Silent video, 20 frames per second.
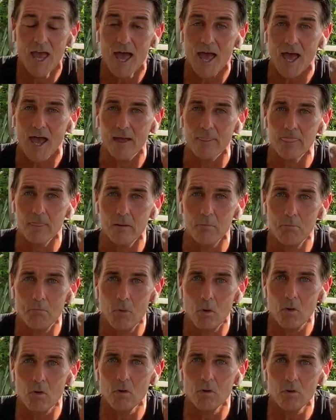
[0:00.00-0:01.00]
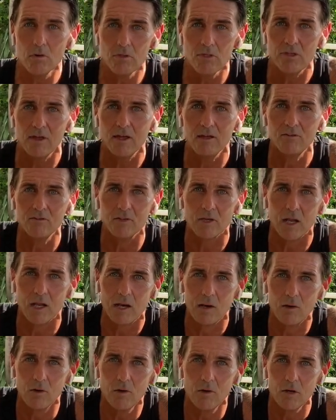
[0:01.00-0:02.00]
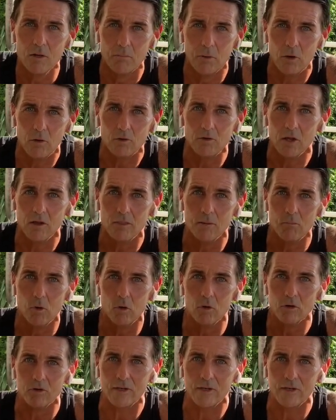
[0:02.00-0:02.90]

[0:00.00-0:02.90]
And the more things that I learn about and the more